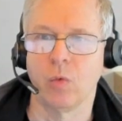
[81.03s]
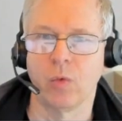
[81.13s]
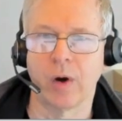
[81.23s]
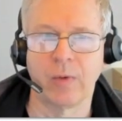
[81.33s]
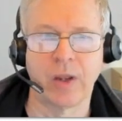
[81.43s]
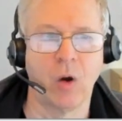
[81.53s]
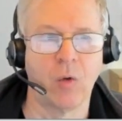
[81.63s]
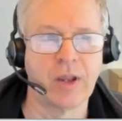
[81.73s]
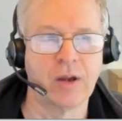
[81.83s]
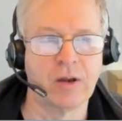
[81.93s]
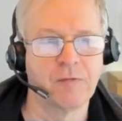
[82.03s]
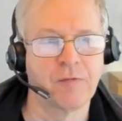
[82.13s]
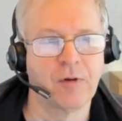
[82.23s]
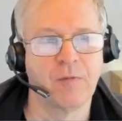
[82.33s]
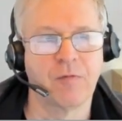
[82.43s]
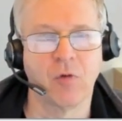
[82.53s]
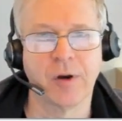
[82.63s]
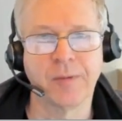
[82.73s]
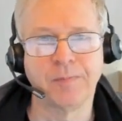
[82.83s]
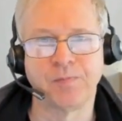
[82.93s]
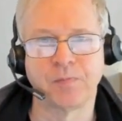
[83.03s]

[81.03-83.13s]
where we're going for.